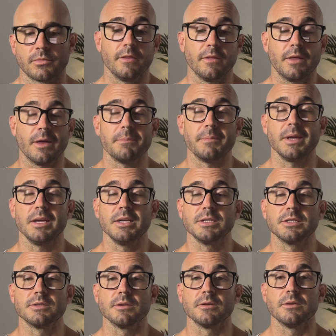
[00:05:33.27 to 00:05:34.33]
That
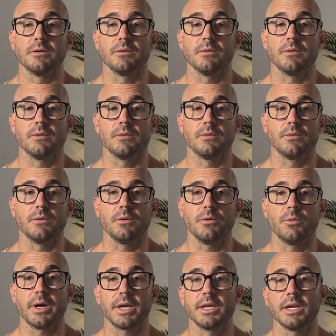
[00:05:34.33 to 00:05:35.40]
means
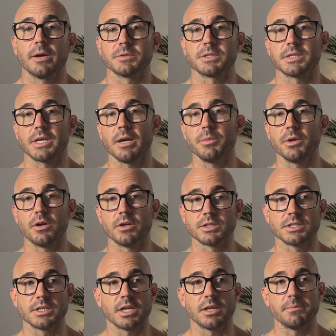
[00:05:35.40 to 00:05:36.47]
waking up
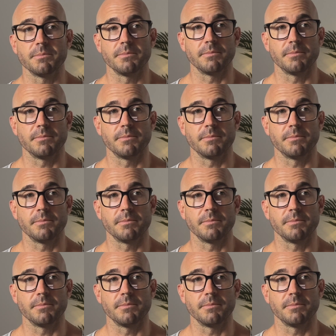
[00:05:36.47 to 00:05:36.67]
stabilizers that